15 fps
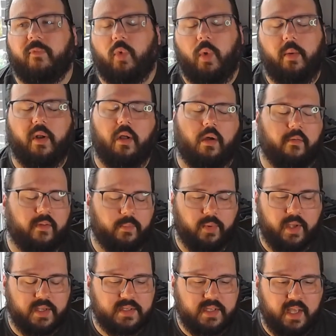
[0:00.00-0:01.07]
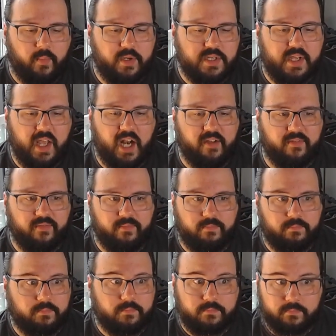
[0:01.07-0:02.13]
We went all over the place, and we just kind of
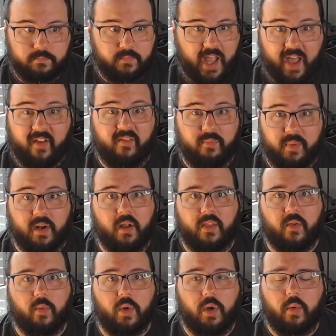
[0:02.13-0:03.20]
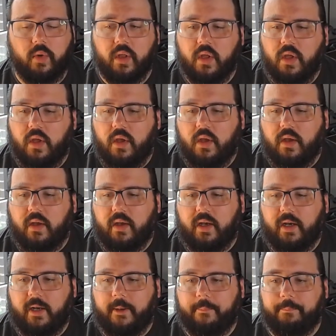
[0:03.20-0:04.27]
have been on the road.
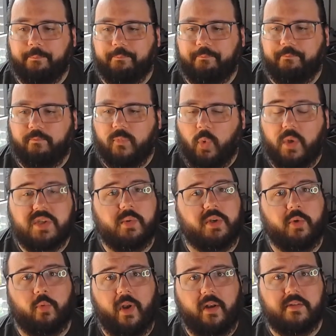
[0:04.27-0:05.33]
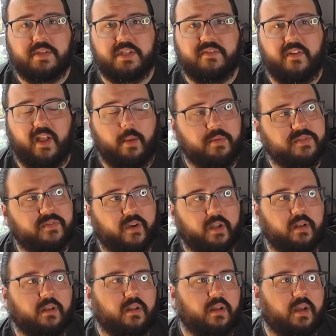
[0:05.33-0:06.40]
We also went to a Renaissance Fair. That was
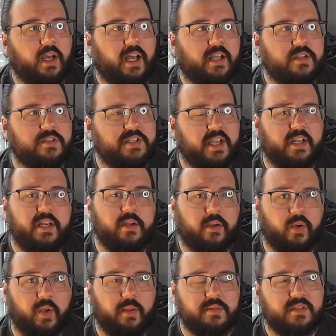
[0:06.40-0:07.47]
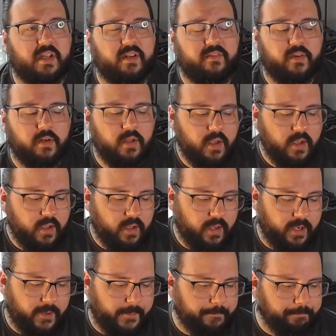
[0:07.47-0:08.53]
fun. It's our second year going. It was a lot of
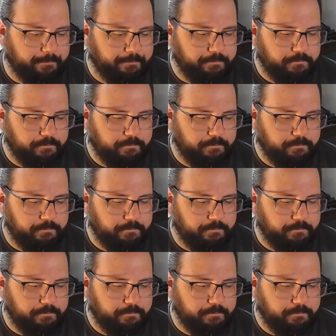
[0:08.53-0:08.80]
fun.